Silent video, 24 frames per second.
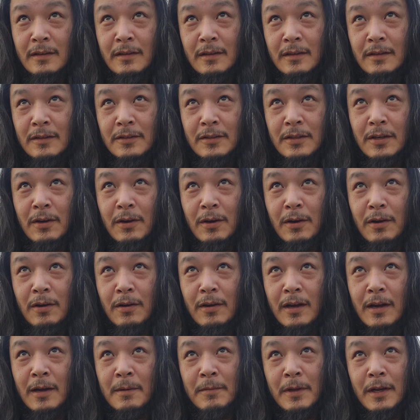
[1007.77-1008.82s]
so
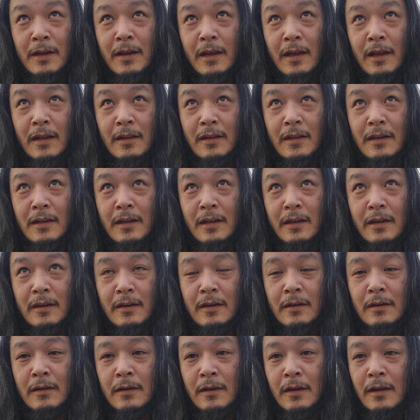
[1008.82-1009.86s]
I'm gonna end it
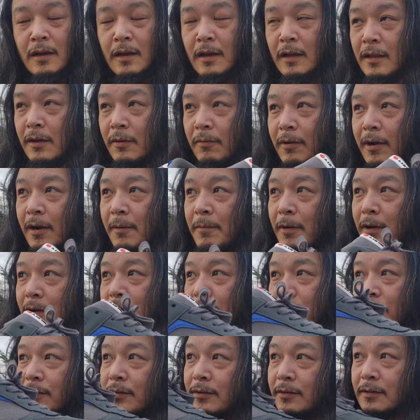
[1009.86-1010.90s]
here. And then what I'm gonna
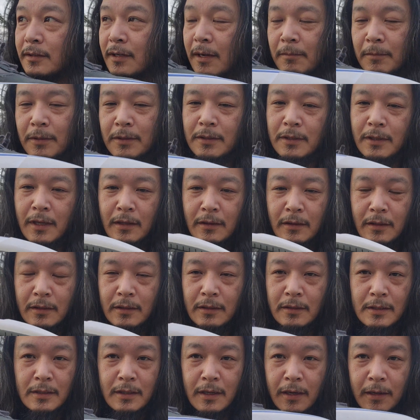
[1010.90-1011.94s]
do is I'm gonna skate
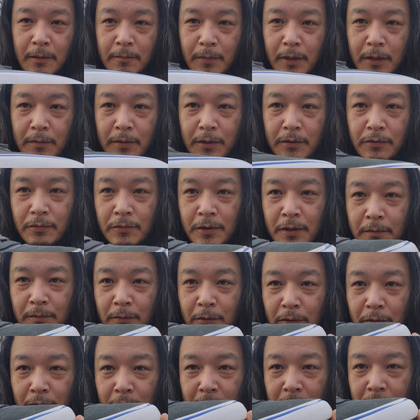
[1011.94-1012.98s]
this like maybe 3
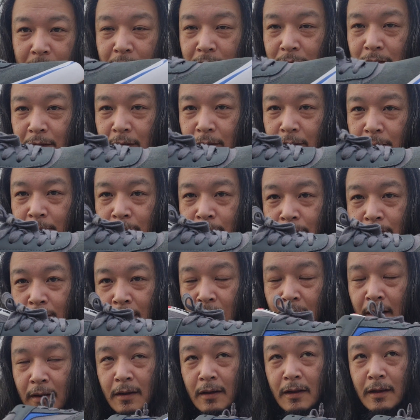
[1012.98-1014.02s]
more weeks or so,
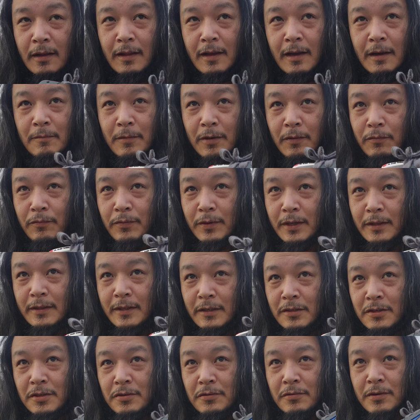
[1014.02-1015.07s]
and then I'm gonna really
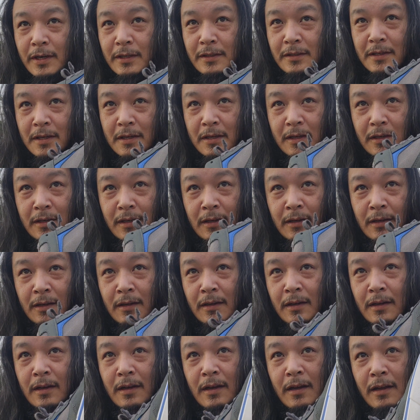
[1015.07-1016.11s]
stress it
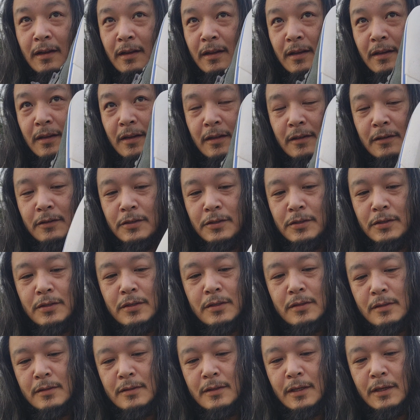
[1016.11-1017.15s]
and then
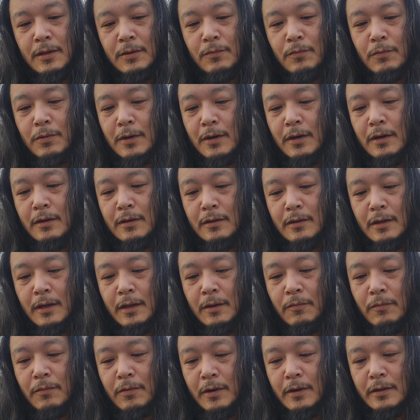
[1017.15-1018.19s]
see where
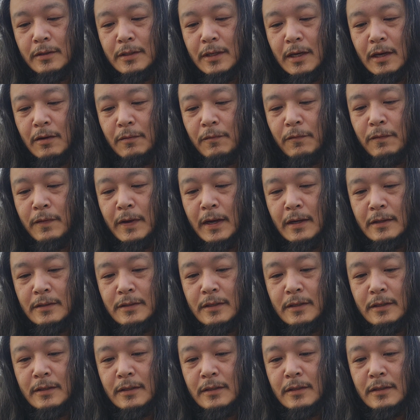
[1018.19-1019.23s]
it wears out
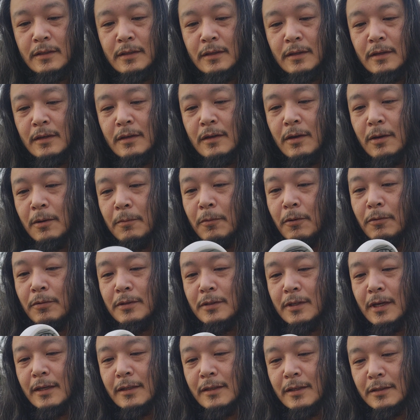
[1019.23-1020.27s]
fastest. Of course,
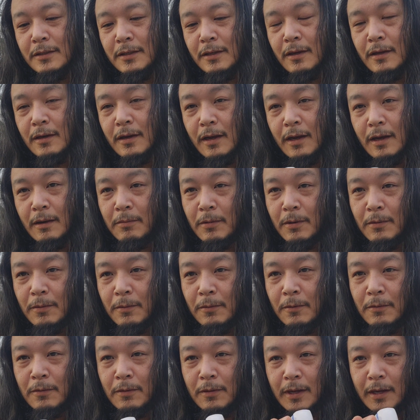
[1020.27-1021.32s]
like this gonna have a
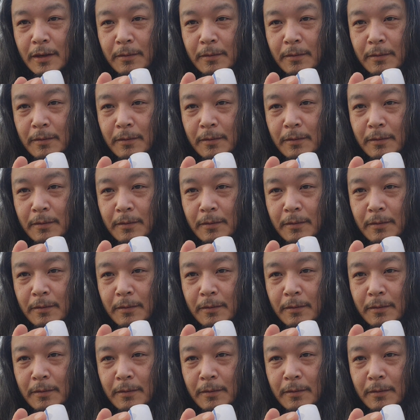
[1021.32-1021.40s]
hole like